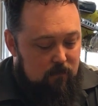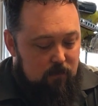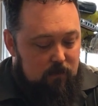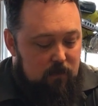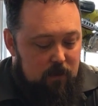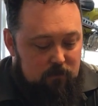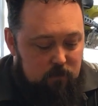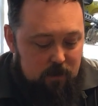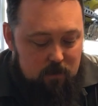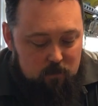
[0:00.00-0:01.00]
it takes
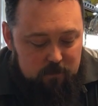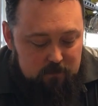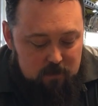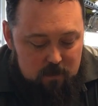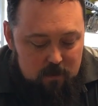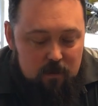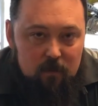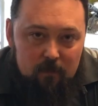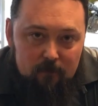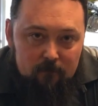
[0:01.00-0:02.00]
away almost
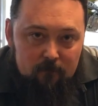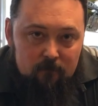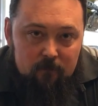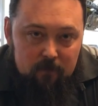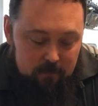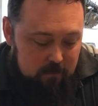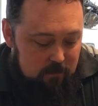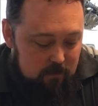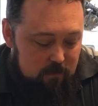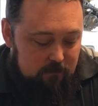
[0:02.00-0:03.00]
all
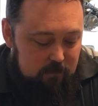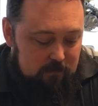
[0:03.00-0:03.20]
of the